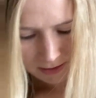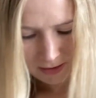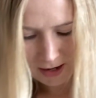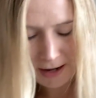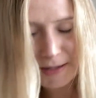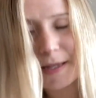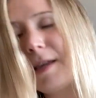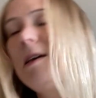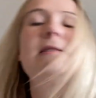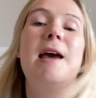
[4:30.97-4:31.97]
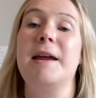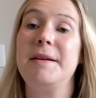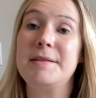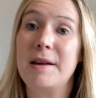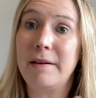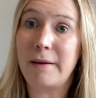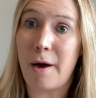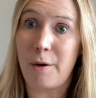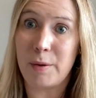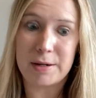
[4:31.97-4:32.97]
The next thing is I need to get an
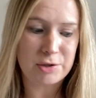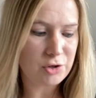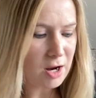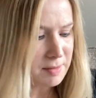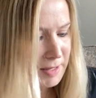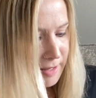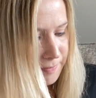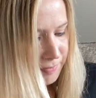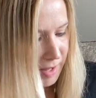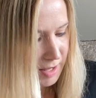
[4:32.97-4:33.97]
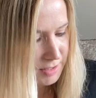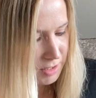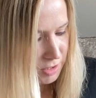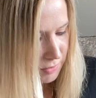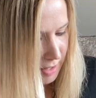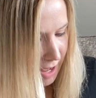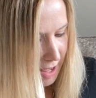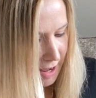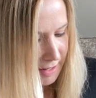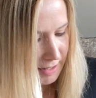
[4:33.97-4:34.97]
O in Astronomy. And to do that,
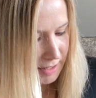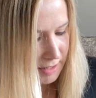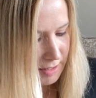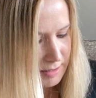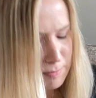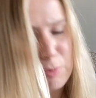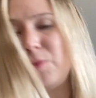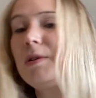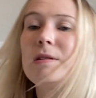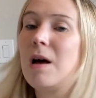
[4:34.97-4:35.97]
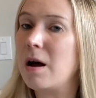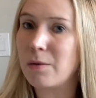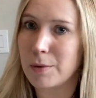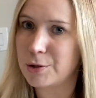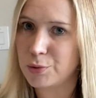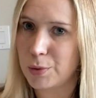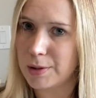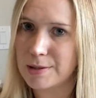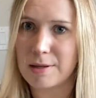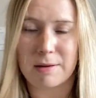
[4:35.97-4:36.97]
it's Moon Song Ritual
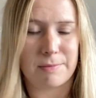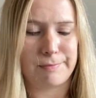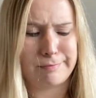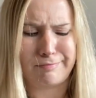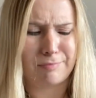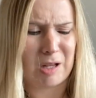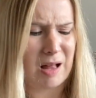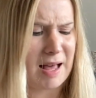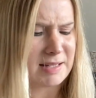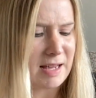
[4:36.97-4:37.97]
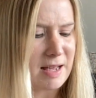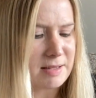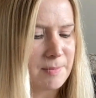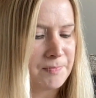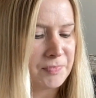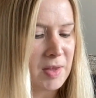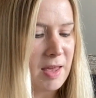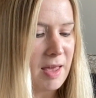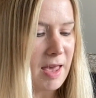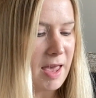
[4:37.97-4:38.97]
is the class, I guess.
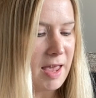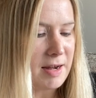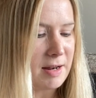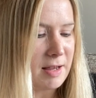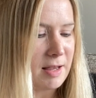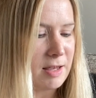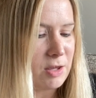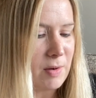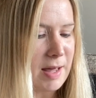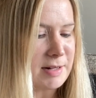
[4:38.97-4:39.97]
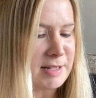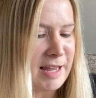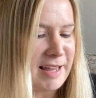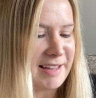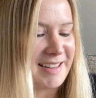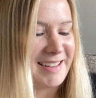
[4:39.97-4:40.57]
And you had to take